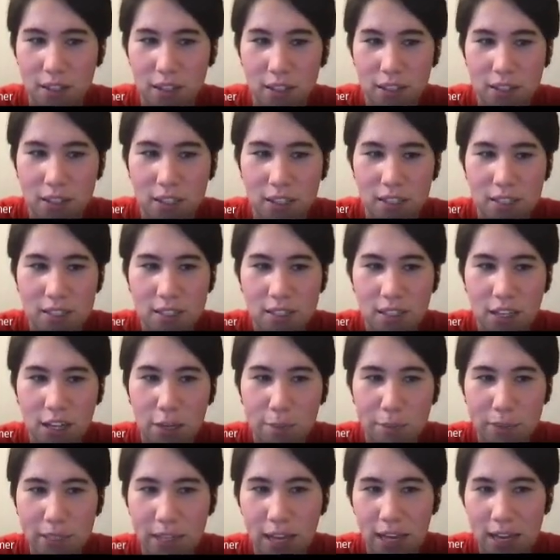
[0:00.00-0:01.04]
this
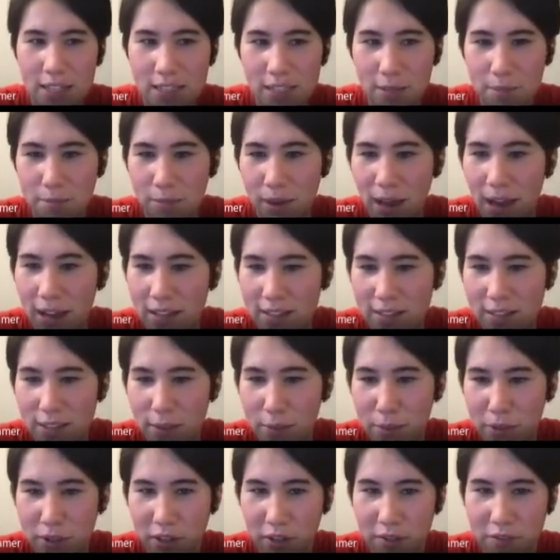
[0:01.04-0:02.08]
carbon has a mass
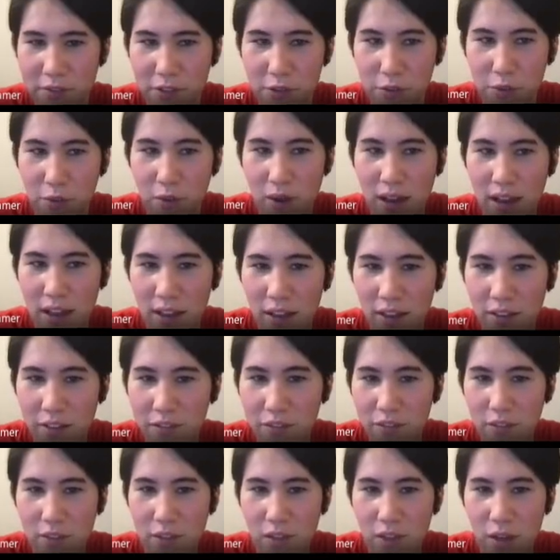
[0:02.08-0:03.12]
number of 12,